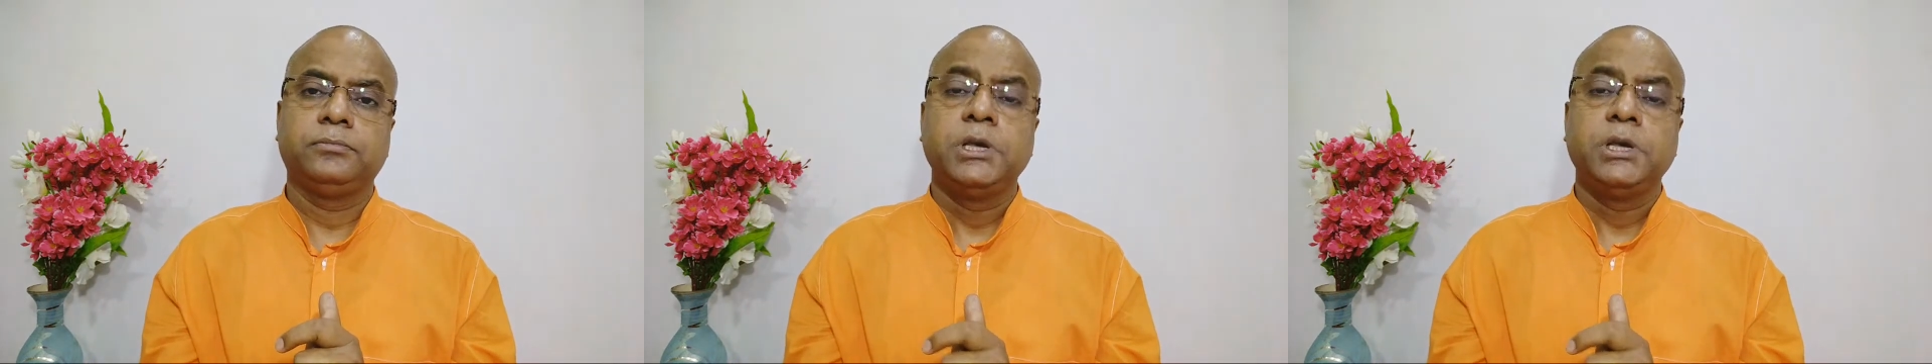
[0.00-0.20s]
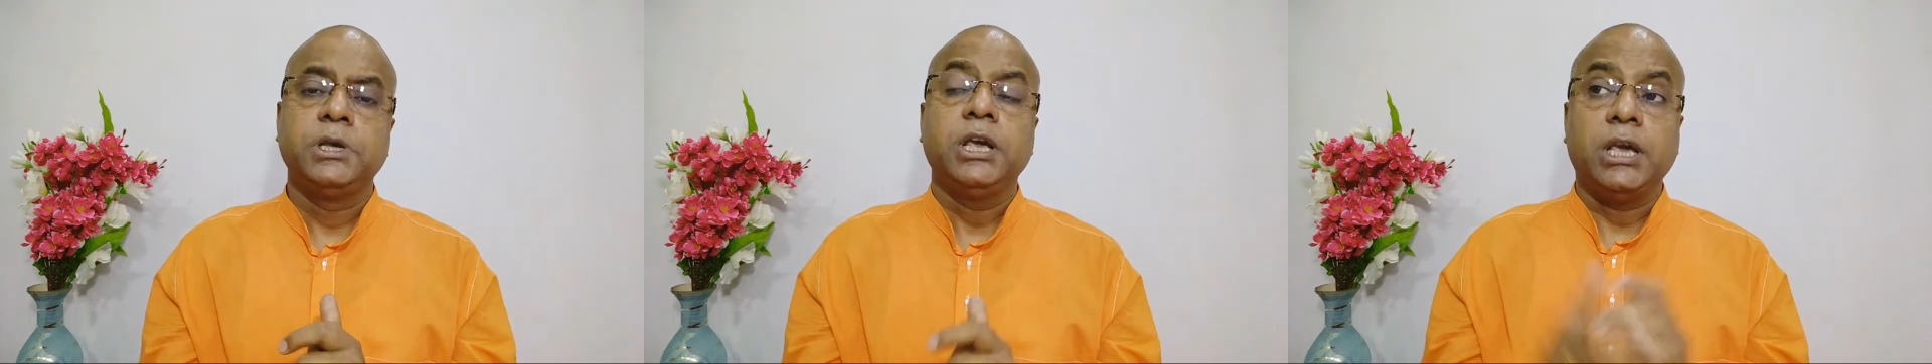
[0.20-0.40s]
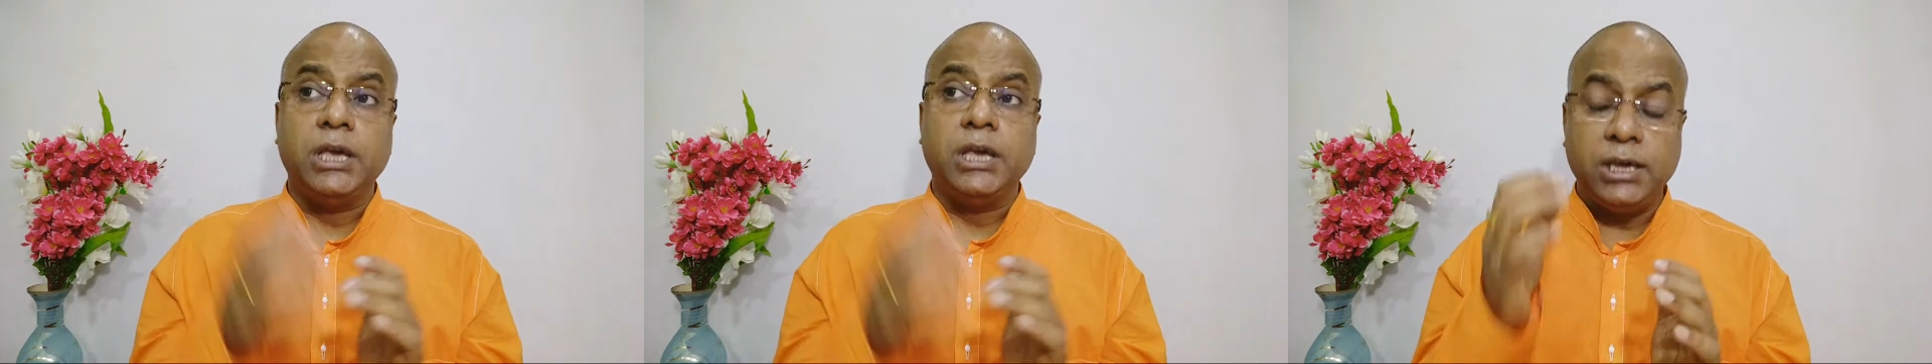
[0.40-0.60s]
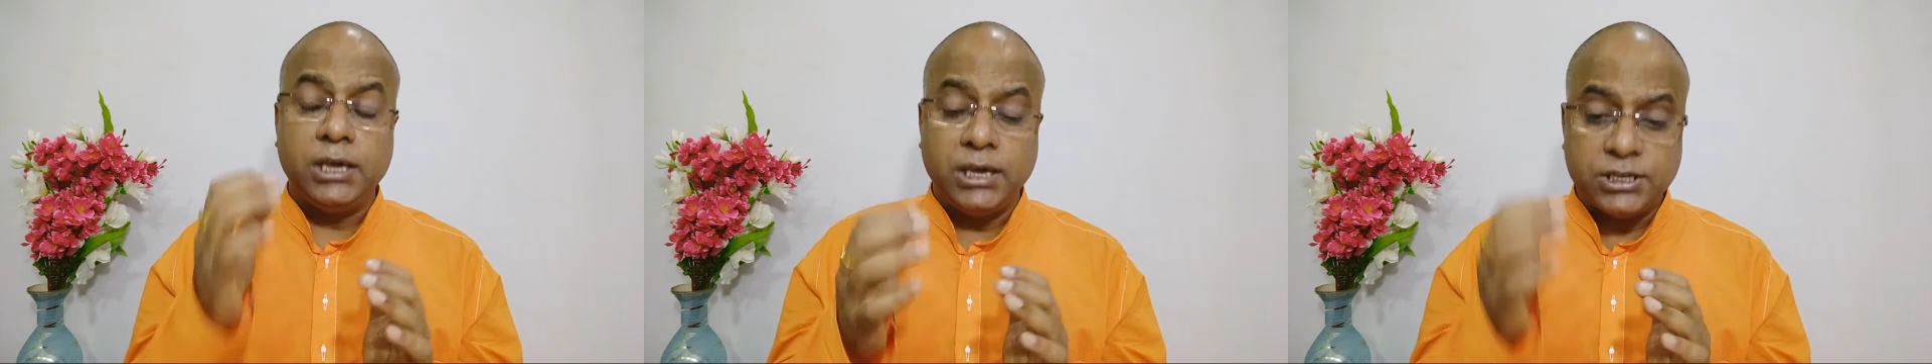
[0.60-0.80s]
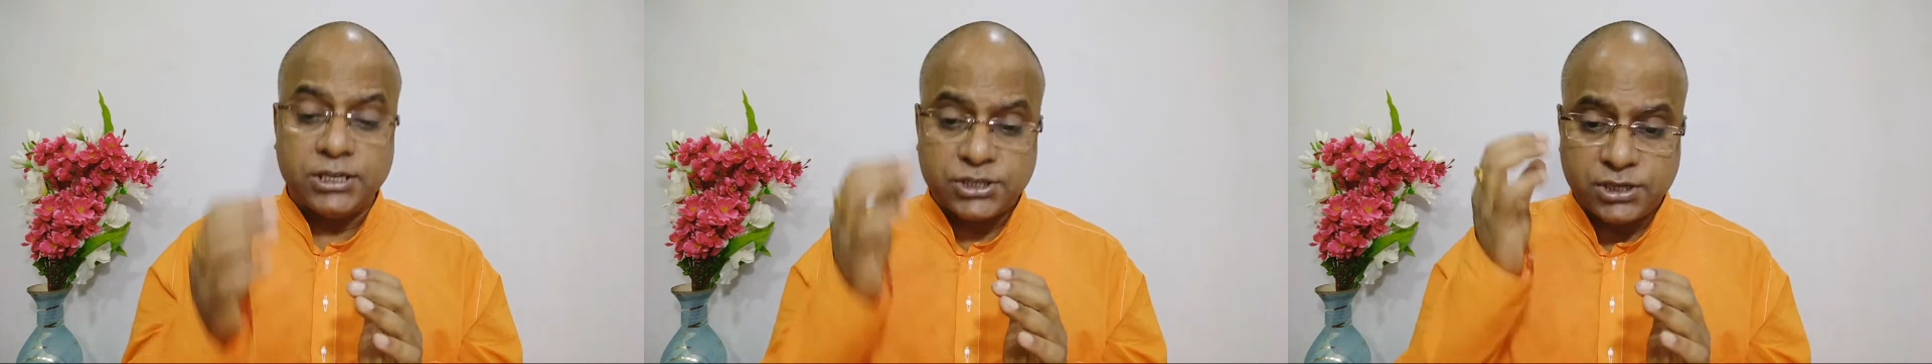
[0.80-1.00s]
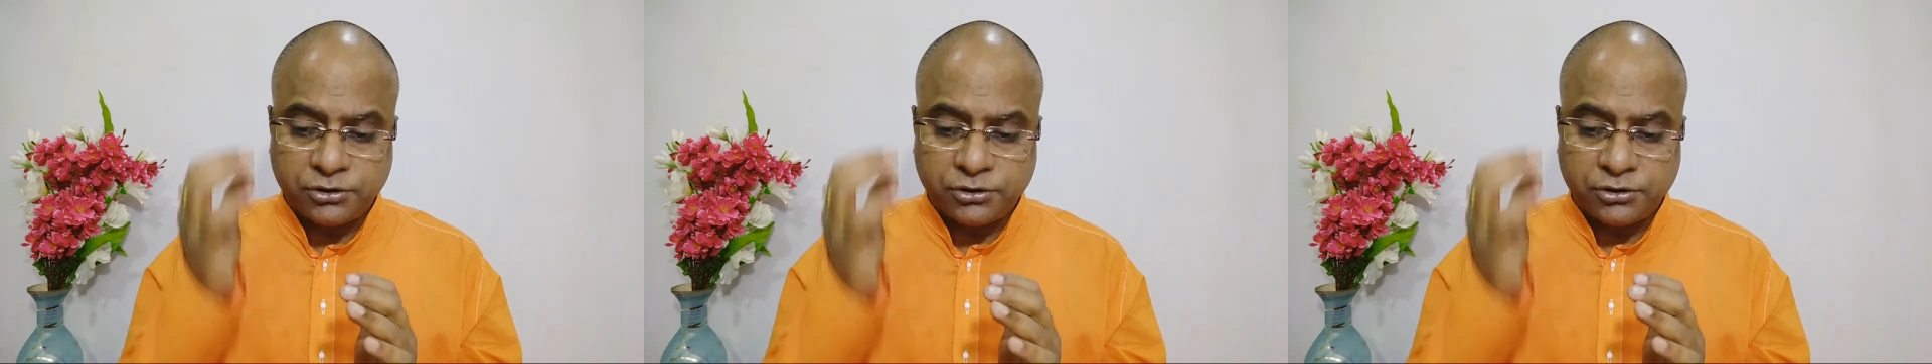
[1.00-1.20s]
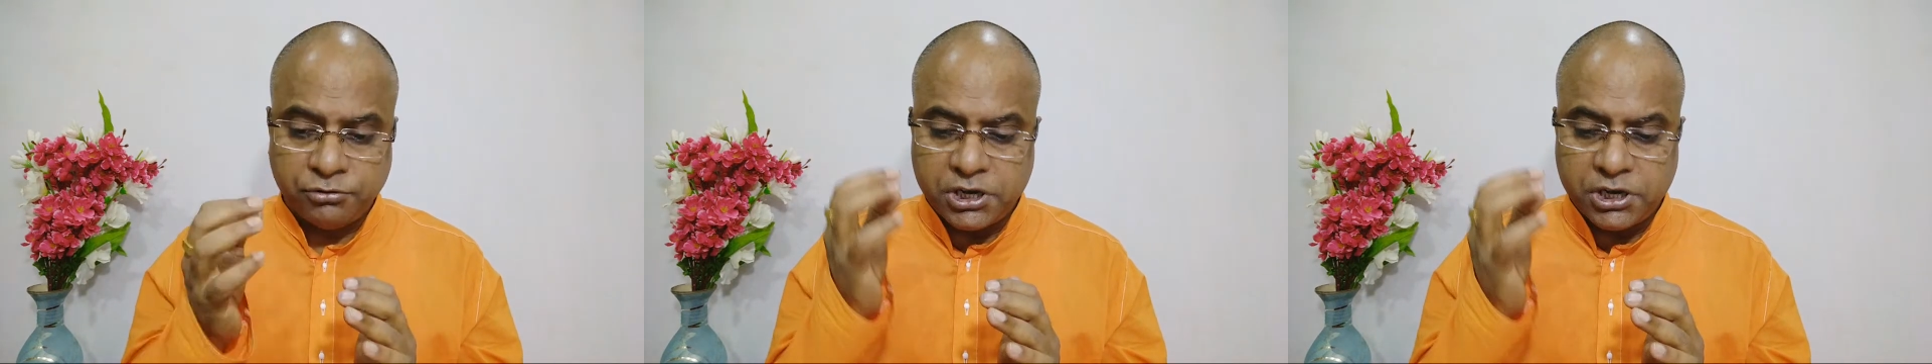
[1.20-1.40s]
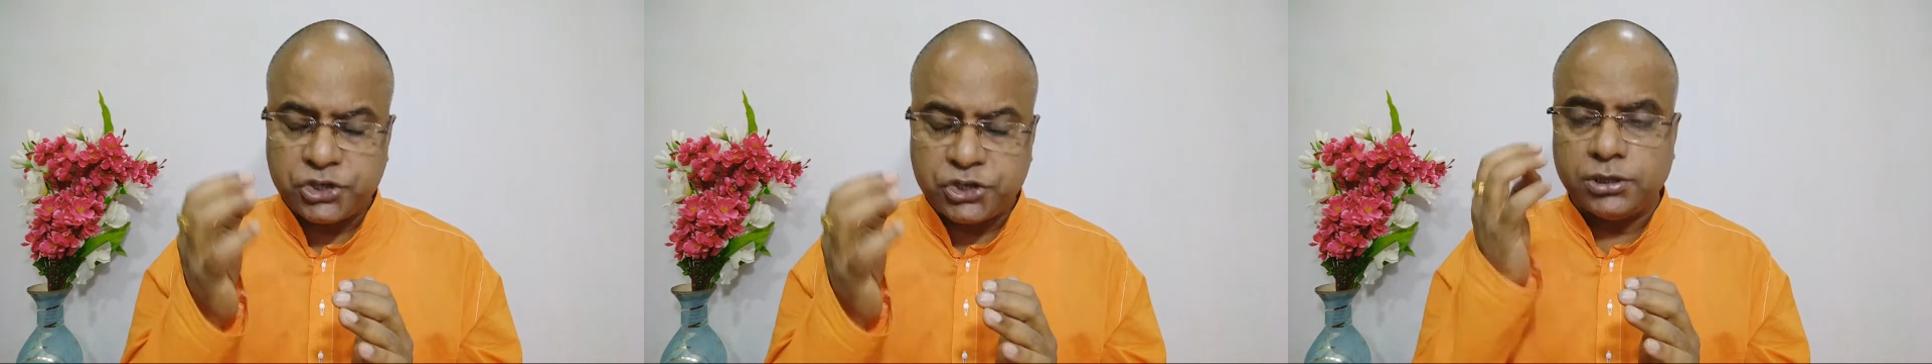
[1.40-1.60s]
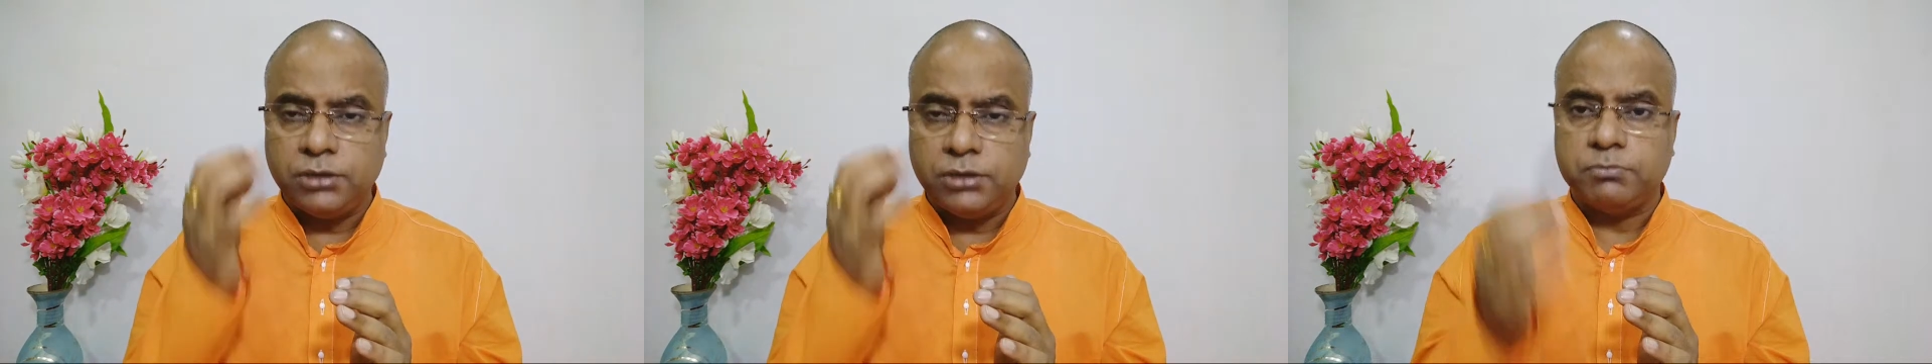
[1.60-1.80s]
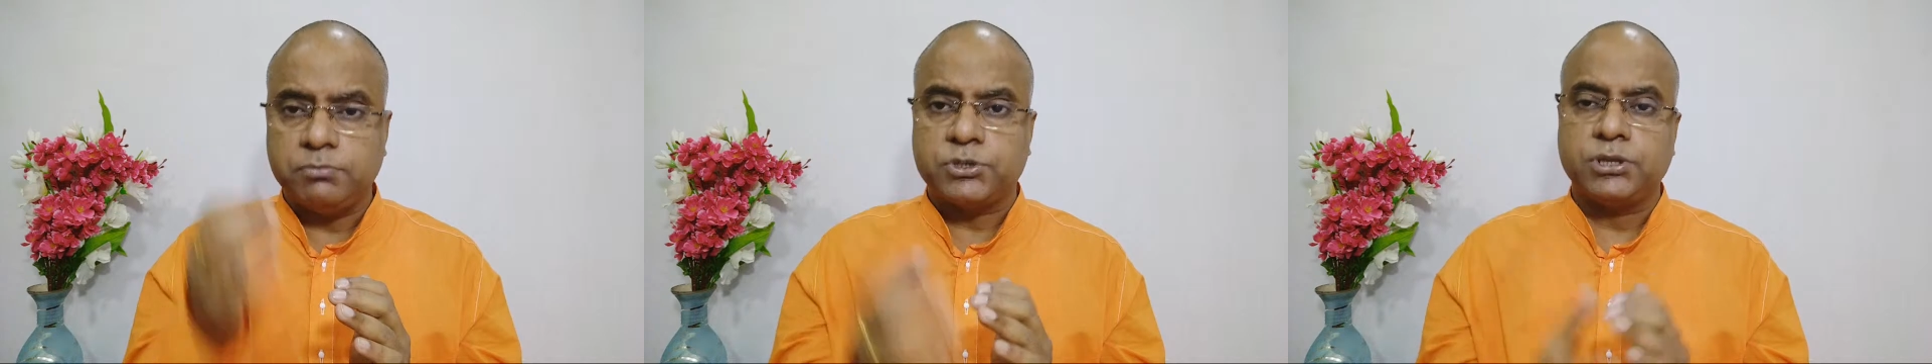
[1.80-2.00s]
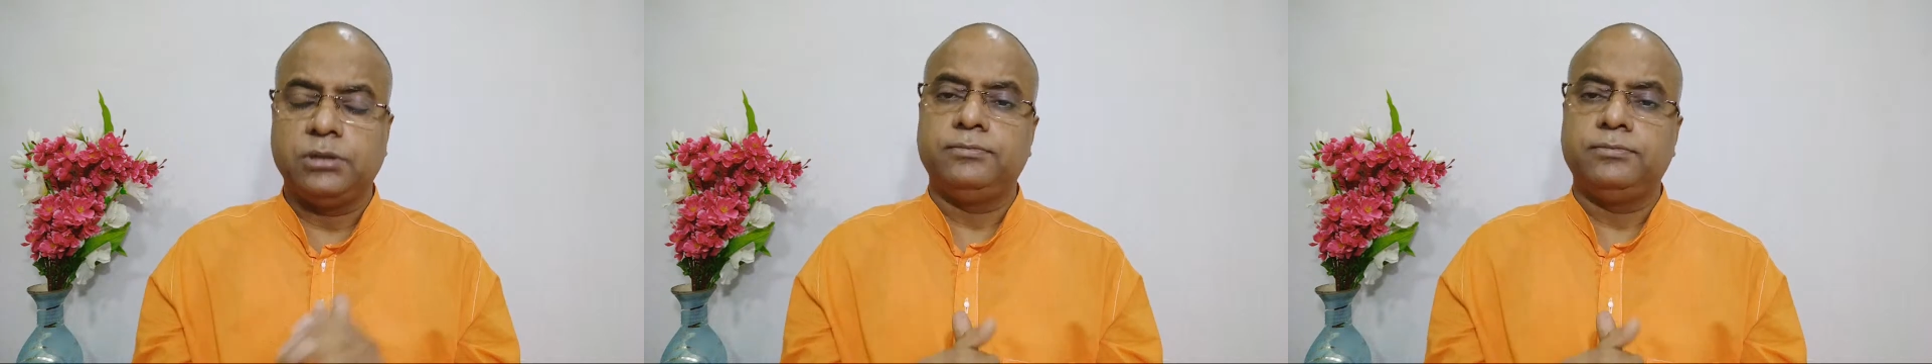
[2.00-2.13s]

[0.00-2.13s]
He is the creation himself.